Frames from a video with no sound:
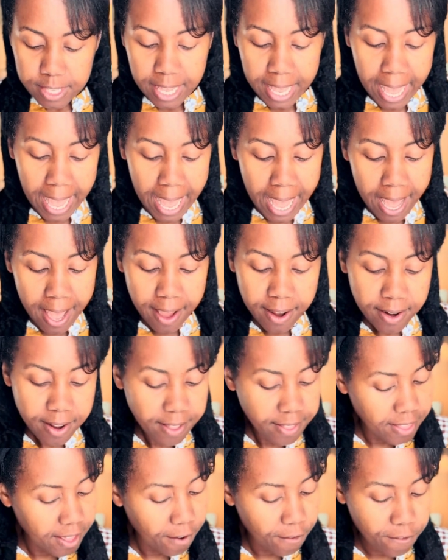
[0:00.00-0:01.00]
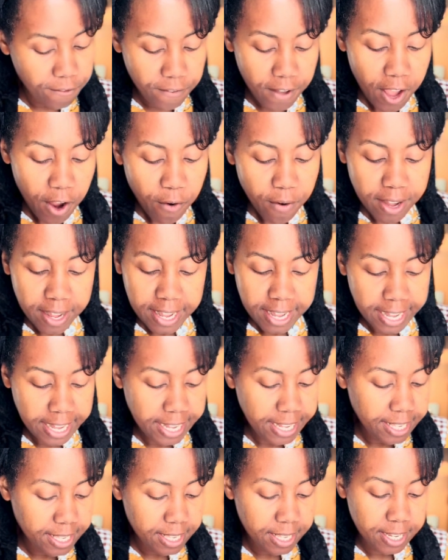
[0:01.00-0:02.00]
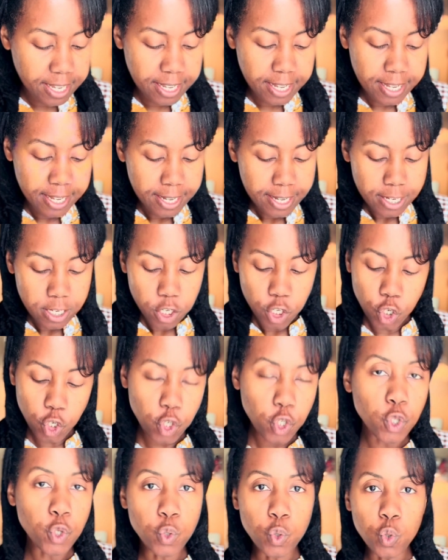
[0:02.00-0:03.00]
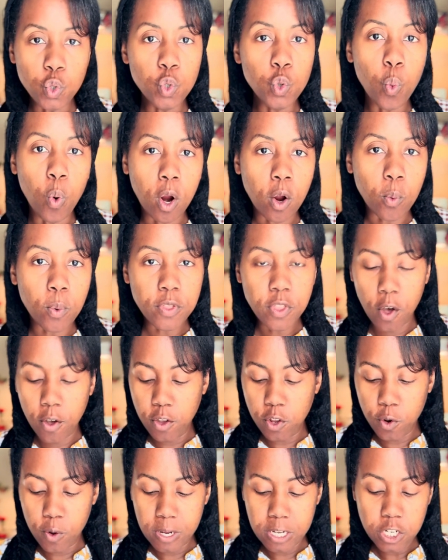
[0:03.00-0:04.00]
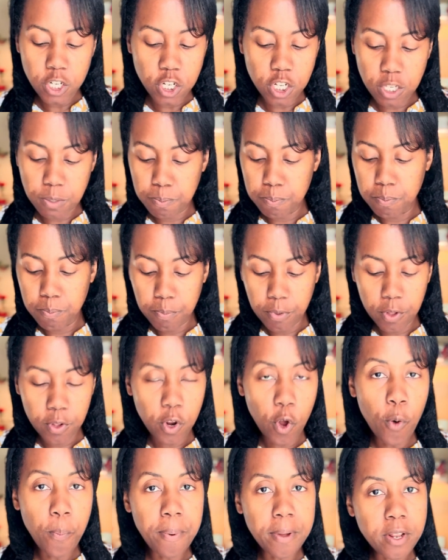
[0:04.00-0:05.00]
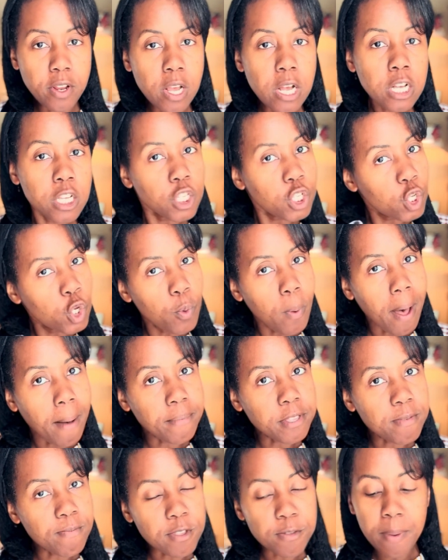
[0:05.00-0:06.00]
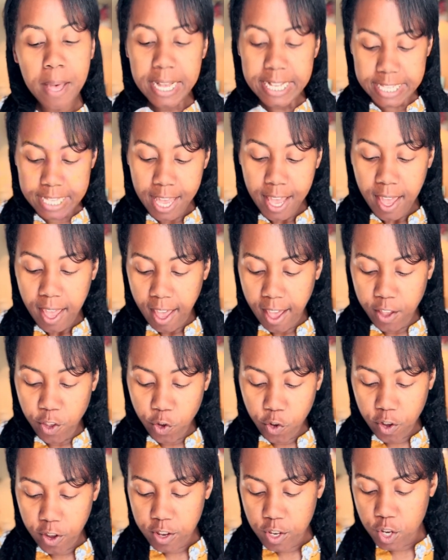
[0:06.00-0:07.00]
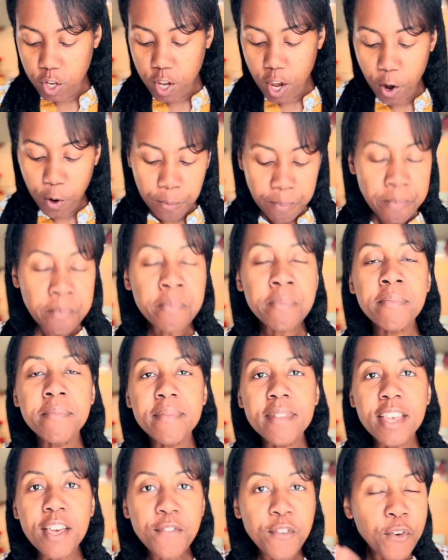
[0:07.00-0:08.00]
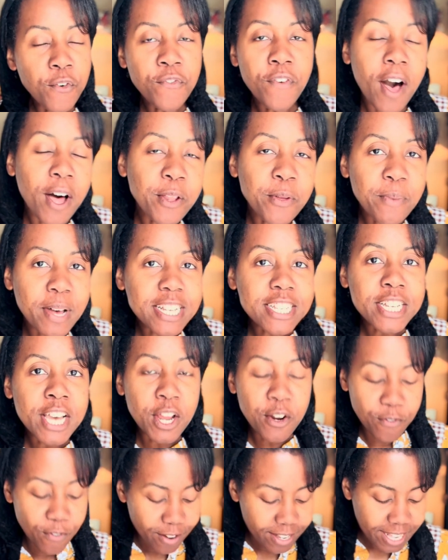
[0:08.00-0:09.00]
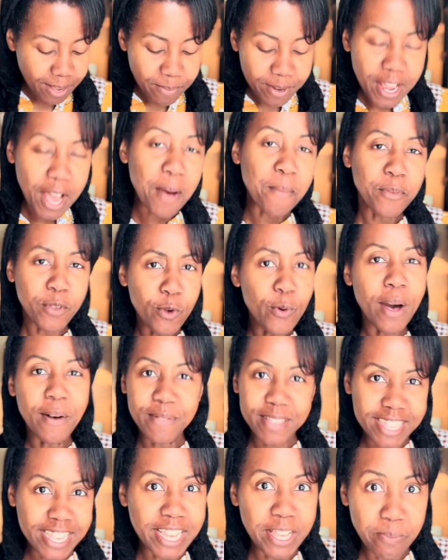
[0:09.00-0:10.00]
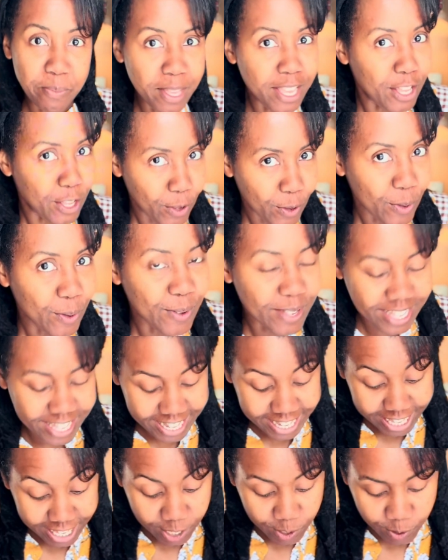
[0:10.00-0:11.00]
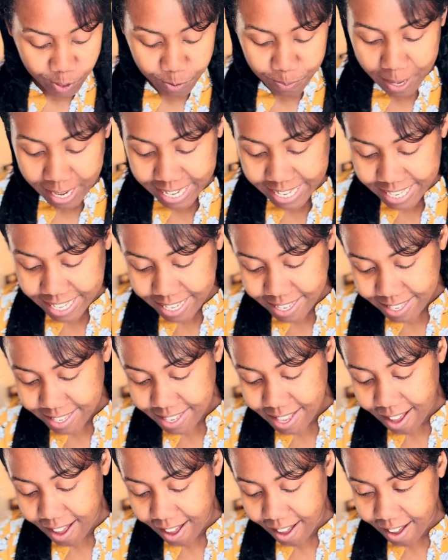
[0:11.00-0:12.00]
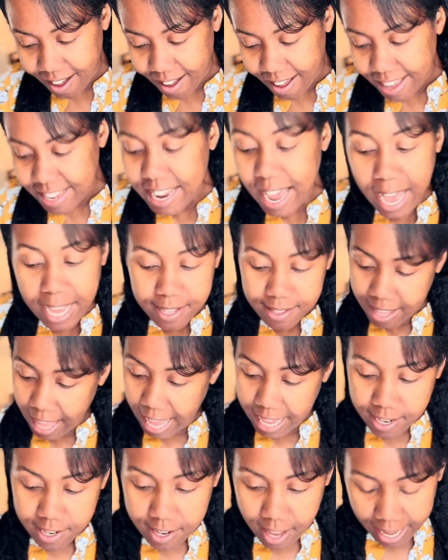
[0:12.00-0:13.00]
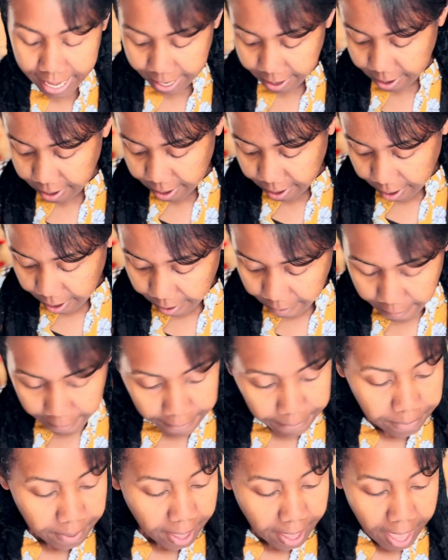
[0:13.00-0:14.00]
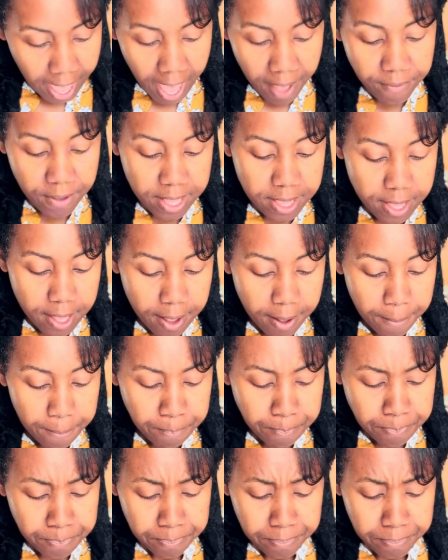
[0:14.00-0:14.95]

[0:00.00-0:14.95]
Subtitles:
and they're very easy to work with. All you do is just pull it open, scoop out some spice, and you're good to go. If you follow my channel for some time, you have seen me use these little spices, and I like having them,